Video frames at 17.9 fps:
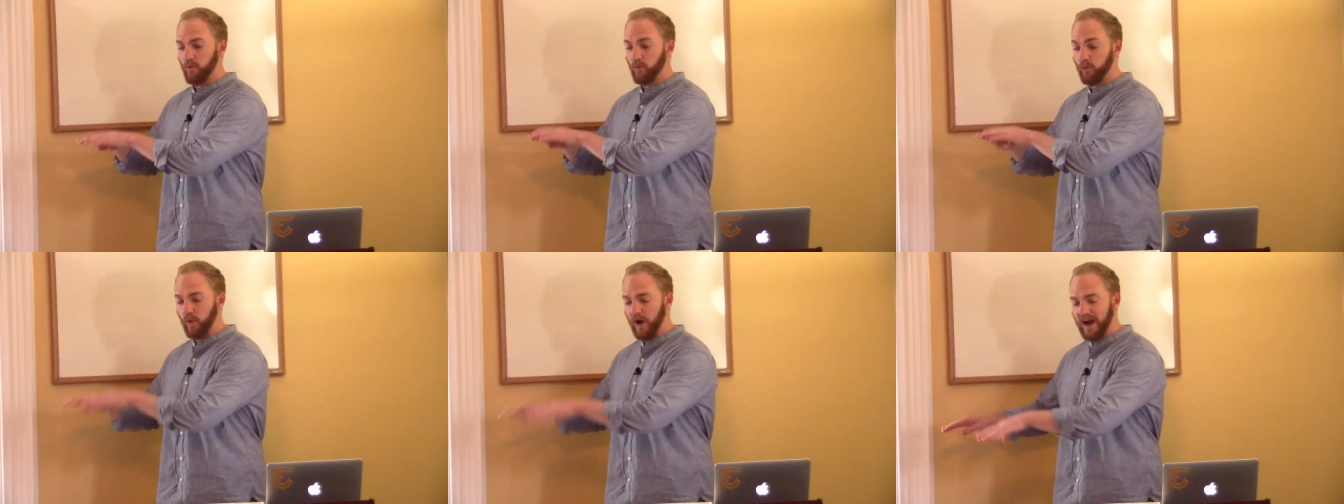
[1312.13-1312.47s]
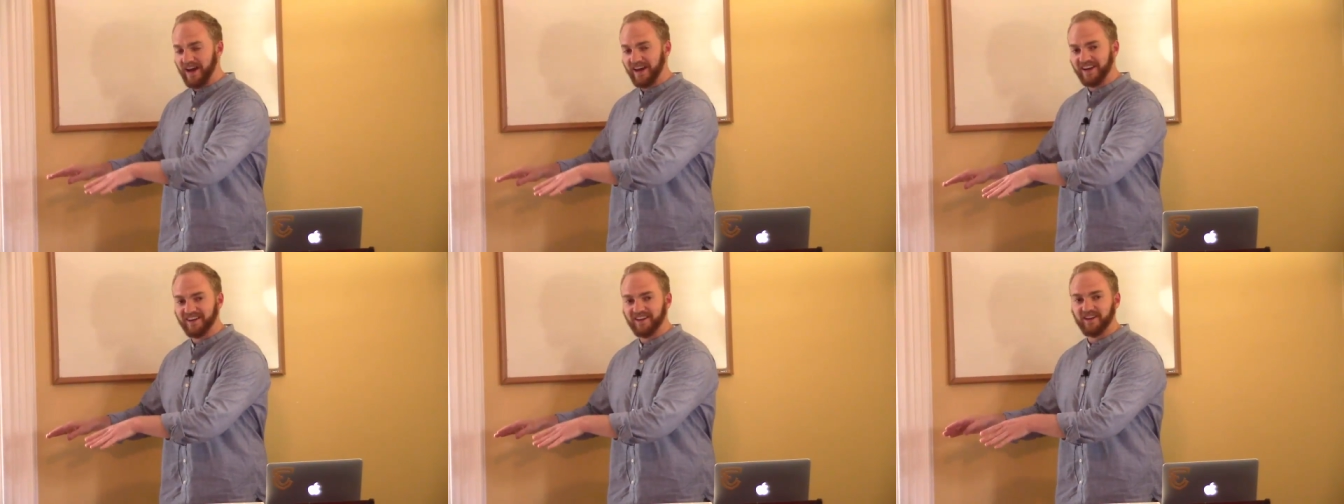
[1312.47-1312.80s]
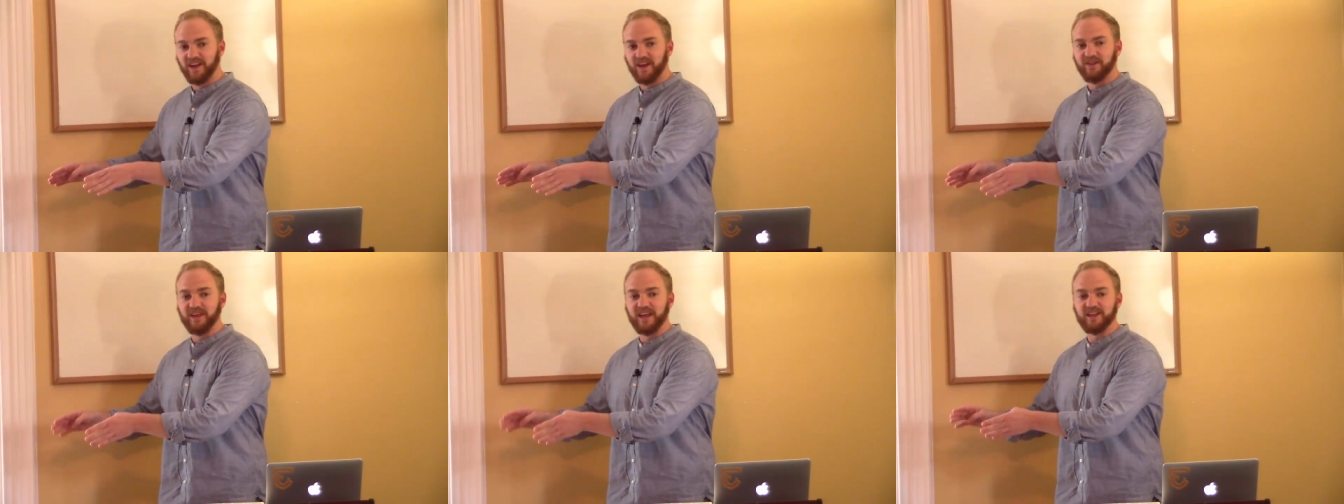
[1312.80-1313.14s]
right,
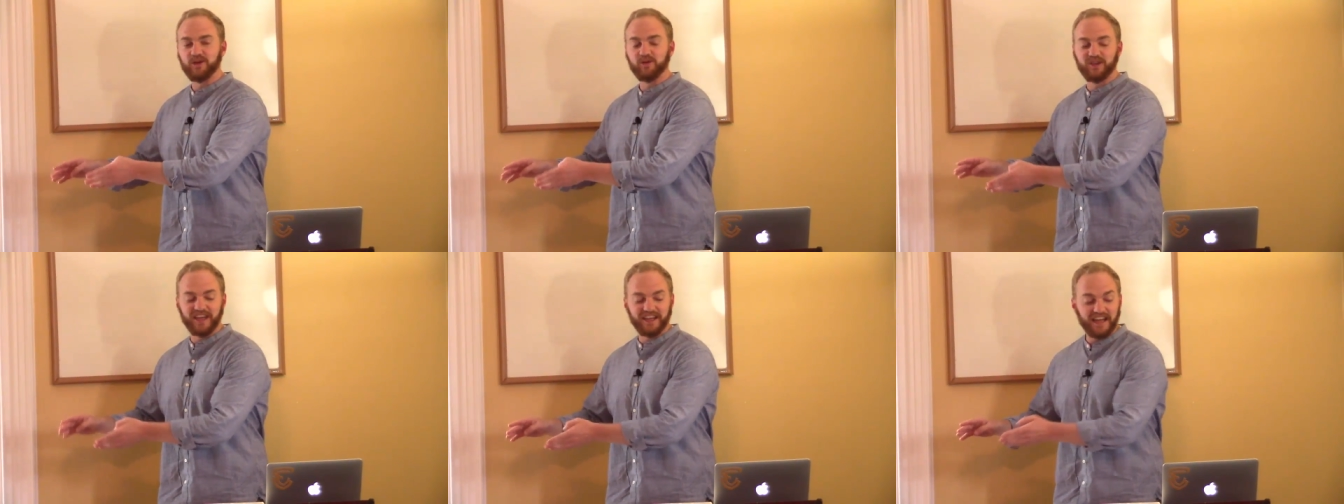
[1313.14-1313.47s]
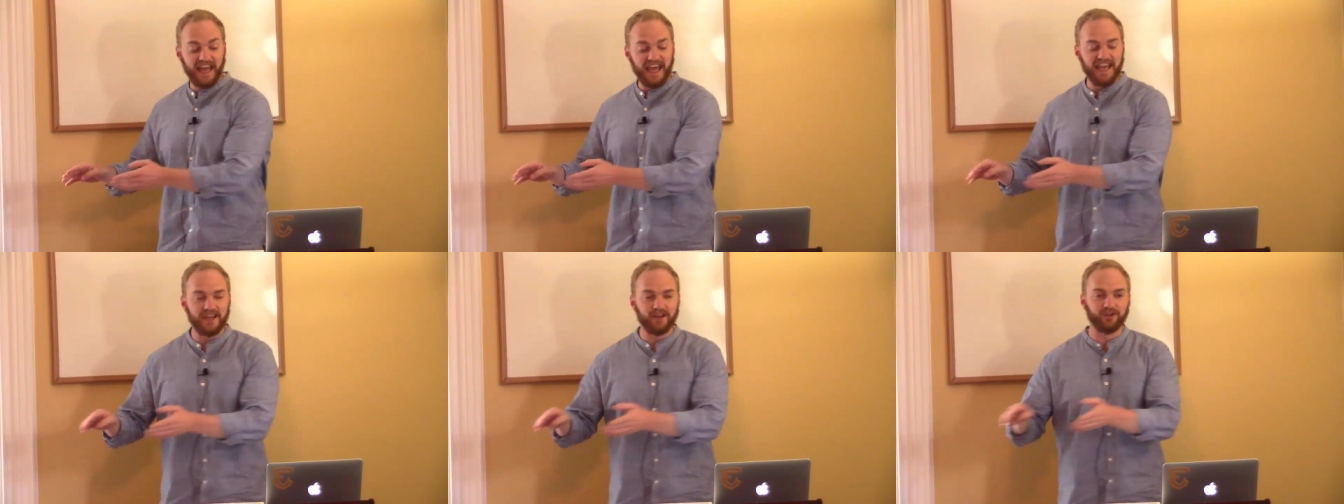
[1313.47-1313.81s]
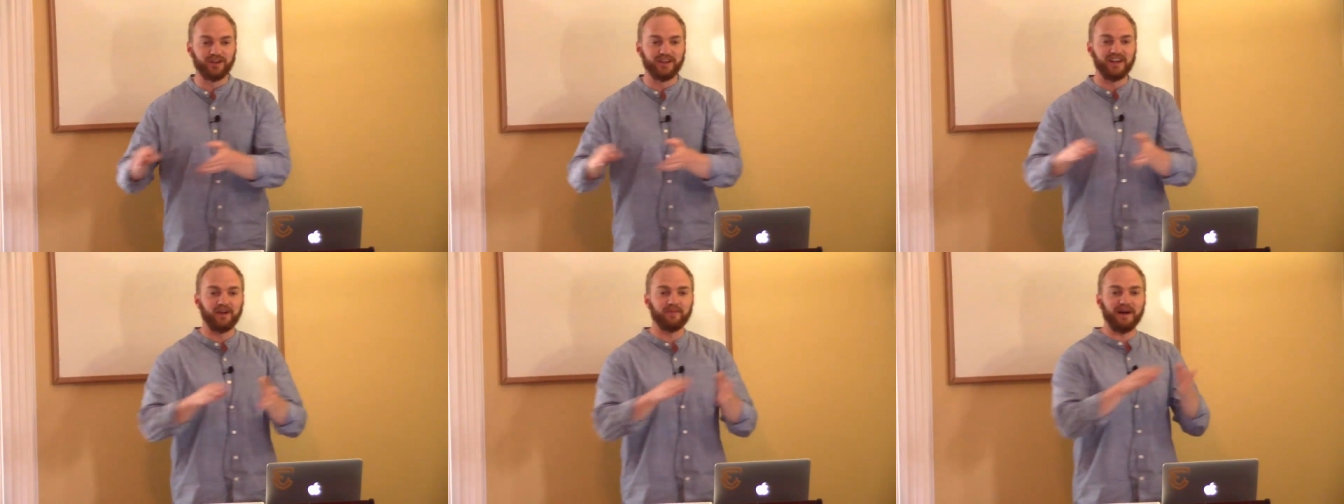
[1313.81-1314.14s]
then you get
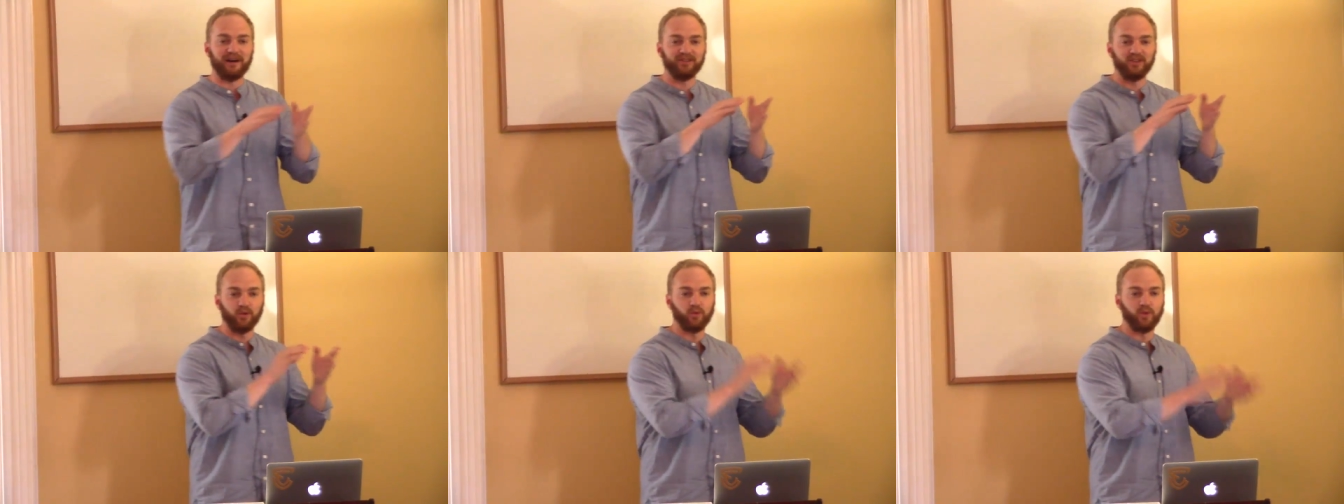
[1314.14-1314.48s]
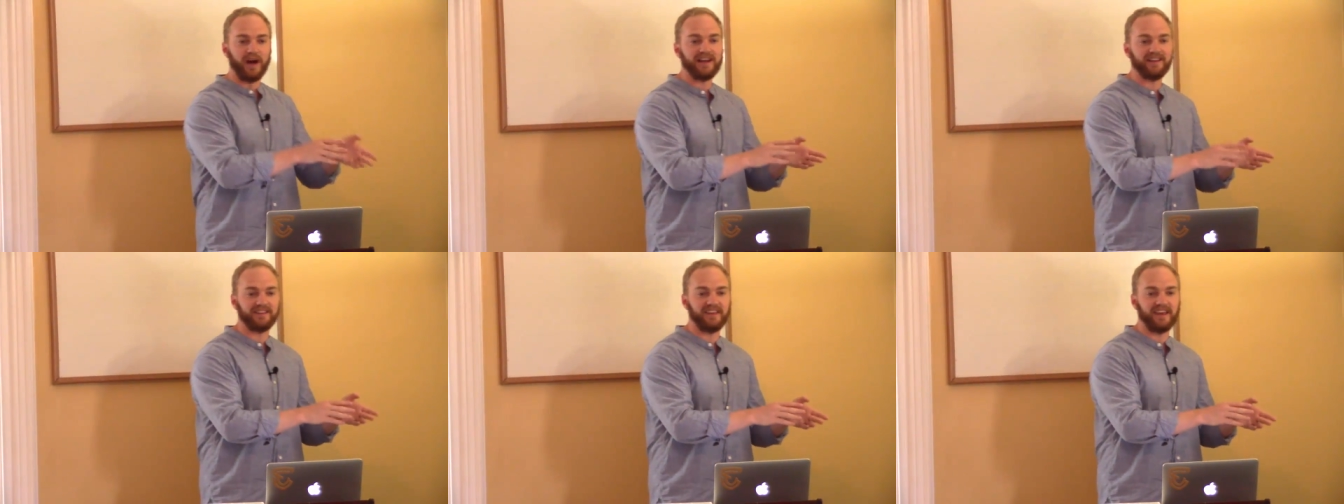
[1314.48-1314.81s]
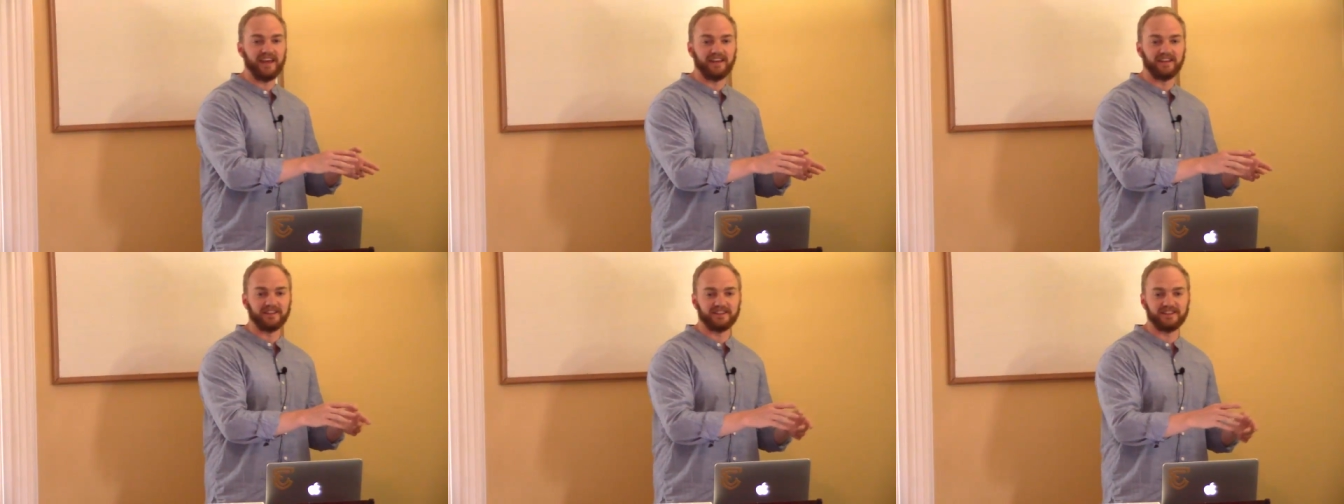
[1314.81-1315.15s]
angry about the right
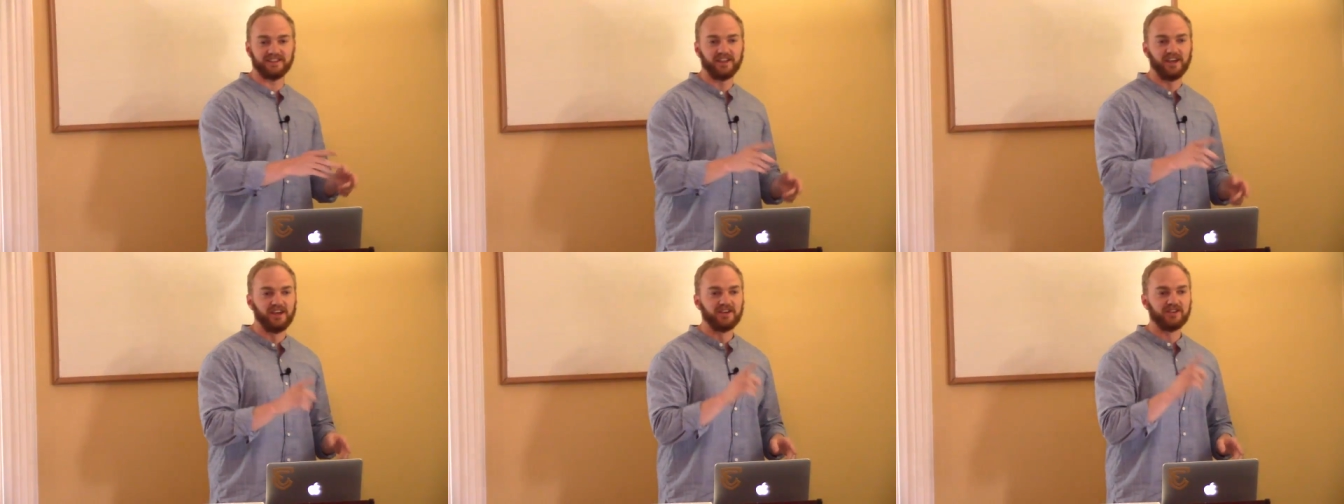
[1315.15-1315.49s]
things.